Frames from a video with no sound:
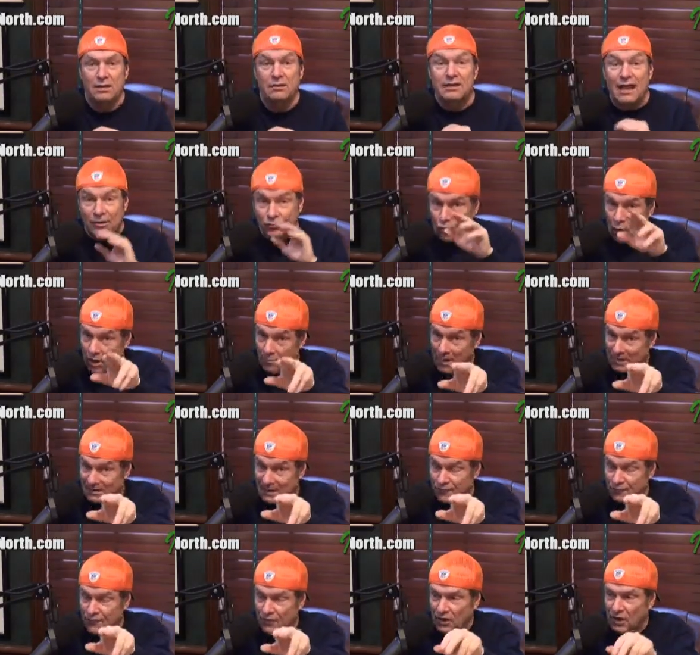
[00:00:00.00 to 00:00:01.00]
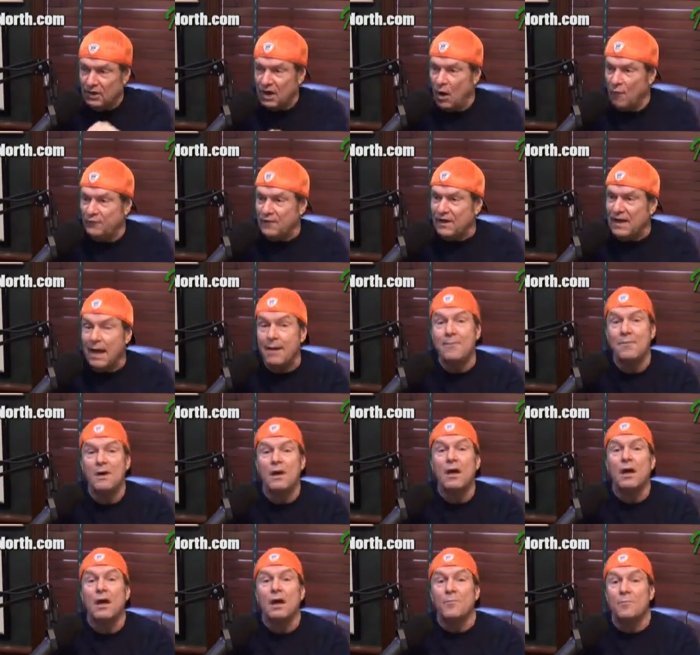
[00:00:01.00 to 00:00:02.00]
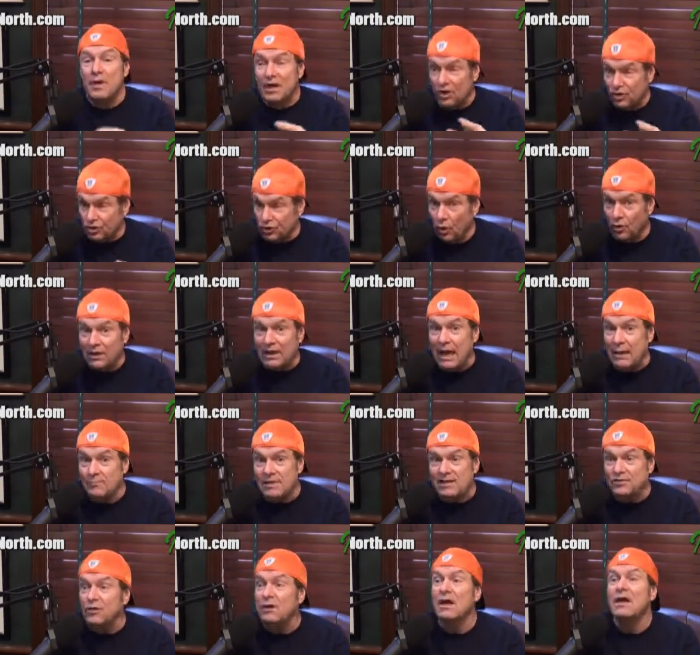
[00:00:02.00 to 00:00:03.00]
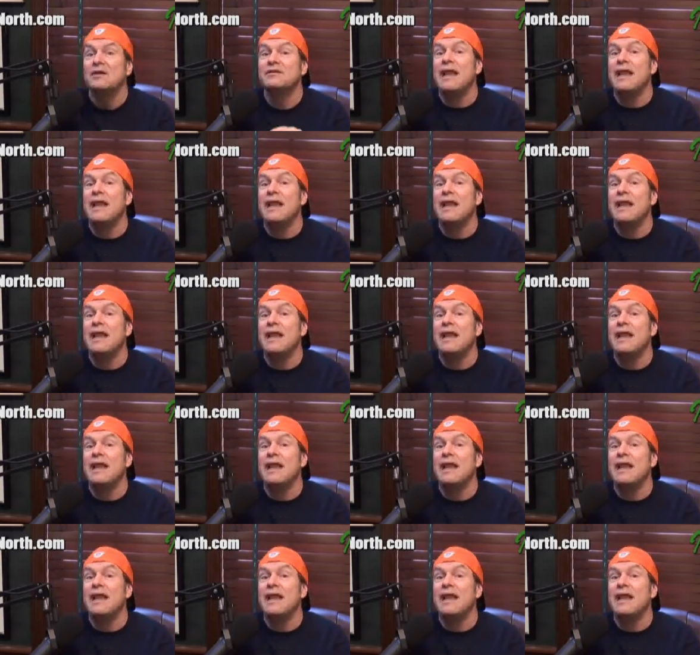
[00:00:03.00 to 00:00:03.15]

they're talking about their Philadelphia game, Minnesota game last week.